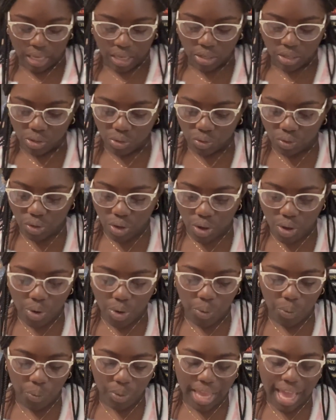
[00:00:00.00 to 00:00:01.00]

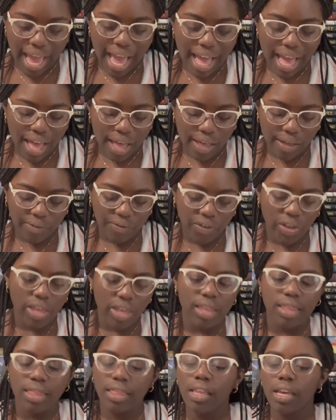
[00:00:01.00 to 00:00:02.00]
So we have
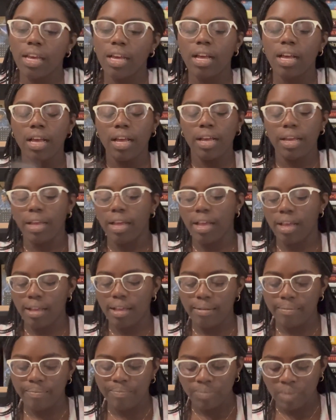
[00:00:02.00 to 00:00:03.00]
the
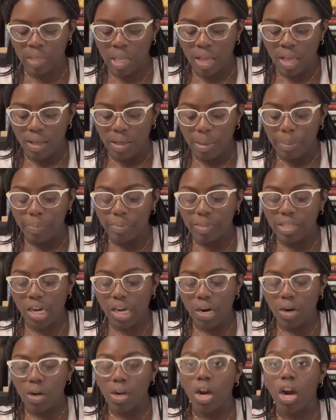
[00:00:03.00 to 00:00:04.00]

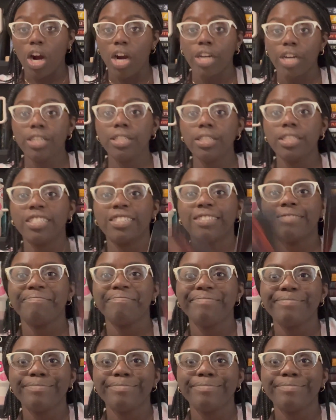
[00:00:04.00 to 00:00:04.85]
tarot cards.